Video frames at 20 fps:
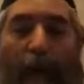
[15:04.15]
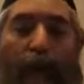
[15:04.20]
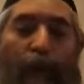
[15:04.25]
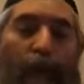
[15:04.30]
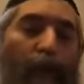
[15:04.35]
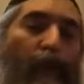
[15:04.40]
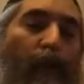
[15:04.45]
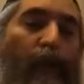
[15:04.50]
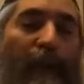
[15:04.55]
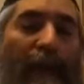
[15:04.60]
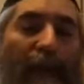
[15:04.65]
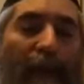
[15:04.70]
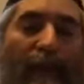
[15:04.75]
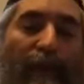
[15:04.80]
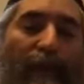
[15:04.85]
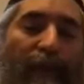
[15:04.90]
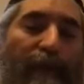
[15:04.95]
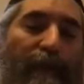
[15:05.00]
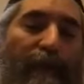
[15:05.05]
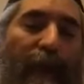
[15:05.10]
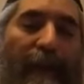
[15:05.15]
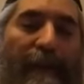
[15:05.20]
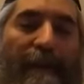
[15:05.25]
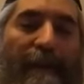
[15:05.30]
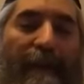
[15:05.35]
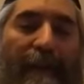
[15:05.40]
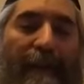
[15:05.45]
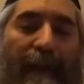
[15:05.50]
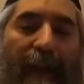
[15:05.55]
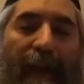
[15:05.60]
who he will grant
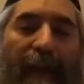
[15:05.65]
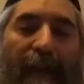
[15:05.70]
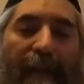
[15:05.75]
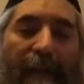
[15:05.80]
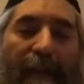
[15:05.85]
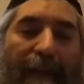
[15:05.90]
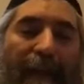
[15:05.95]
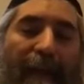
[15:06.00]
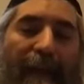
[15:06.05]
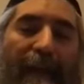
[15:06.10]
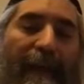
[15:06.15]
today